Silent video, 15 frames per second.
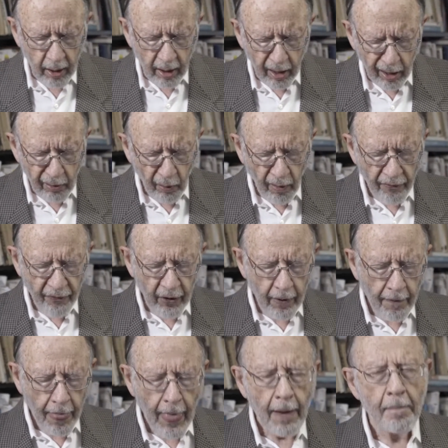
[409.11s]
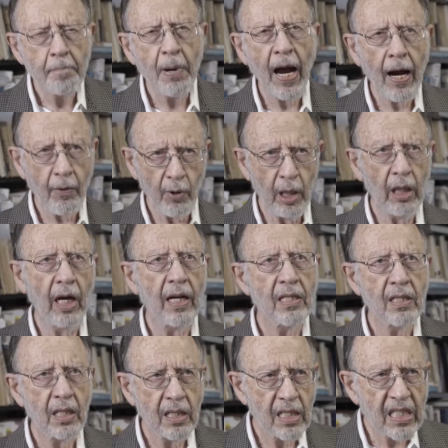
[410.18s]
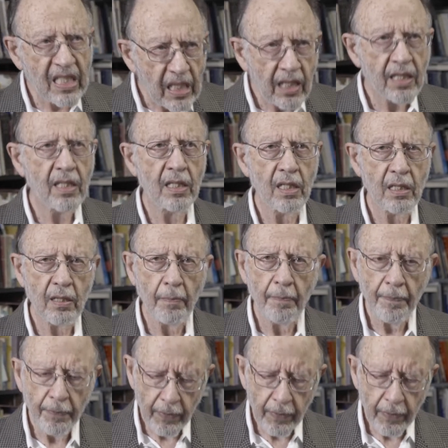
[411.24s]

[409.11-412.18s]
and often paralyzing cynicism.